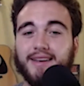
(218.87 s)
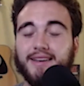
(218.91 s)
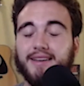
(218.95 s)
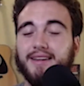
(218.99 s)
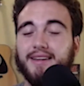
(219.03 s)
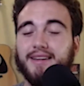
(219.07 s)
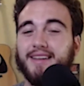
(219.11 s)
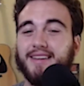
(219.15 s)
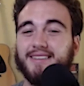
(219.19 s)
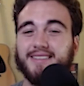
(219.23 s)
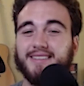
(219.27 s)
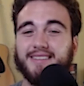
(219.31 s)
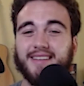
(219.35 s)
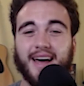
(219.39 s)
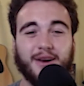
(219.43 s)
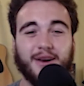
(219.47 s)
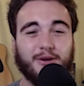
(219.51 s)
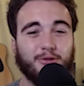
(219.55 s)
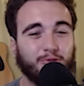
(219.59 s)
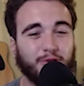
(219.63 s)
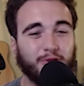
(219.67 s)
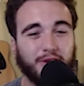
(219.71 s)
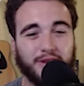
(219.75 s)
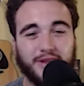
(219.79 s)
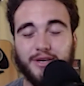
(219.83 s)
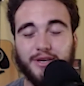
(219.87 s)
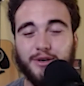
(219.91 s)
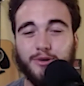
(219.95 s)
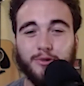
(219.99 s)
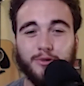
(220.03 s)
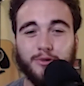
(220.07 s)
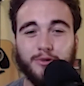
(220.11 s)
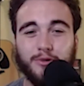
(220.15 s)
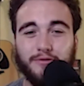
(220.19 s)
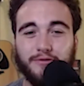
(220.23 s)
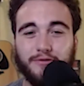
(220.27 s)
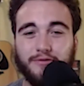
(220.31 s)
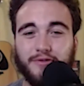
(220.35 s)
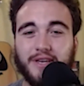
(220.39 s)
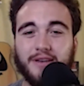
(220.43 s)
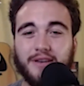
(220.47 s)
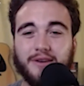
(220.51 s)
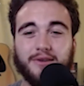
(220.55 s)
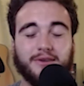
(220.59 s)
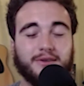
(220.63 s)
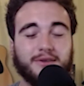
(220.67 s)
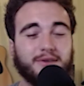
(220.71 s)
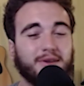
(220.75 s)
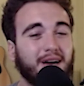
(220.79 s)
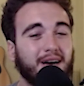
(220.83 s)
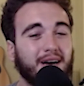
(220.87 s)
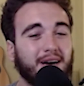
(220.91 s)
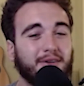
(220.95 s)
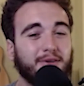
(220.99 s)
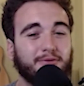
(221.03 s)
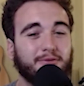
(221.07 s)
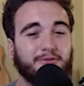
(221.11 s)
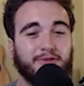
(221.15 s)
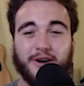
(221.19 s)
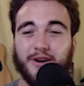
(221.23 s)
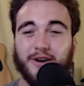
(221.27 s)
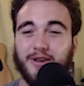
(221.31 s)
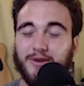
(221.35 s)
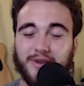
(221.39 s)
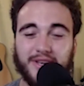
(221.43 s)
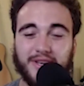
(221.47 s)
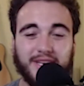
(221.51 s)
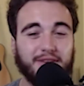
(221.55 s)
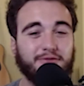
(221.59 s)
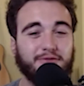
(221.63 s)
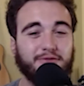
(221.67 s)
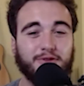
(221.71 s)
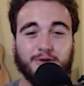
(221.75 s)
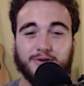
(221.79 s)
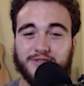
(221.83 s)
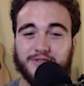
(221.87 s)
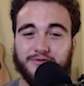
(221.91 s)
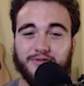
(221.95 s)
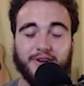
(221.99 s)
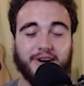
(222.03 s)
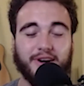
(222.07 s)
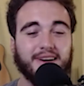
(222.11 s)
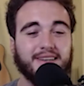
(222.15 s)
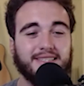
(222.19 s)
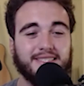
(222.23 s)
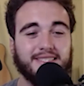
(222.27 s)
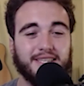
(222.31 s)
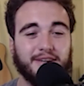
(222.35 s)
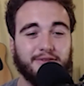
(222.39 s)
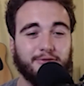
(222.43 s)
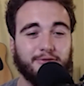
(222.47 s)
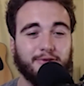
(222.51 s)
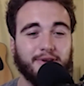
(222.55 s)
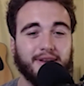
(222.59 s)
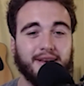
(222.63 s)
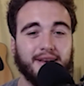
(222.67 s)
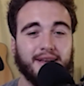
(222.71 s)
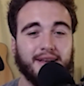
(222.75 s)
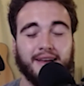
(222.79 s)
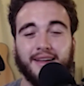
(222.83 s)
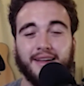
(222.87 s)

It had a really cool feel, very unique feel, was very different.